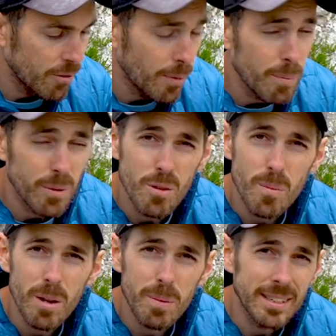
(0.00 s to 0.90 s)
And remember, you
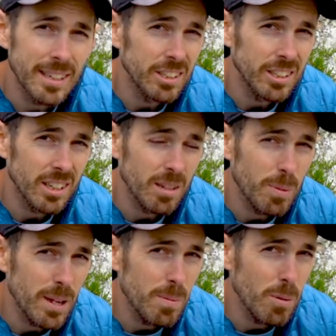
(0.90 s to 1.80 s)
might be teaching other
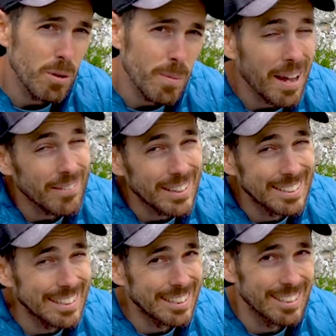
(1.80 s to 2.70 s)
people, you might have an
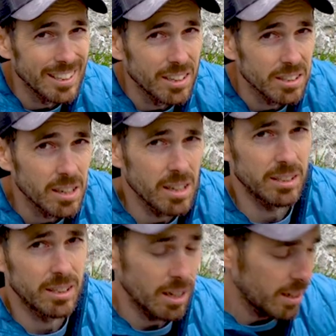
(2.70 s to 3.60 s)
assistant as an
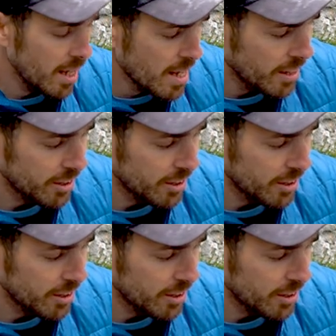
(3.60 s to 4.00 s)
RCI,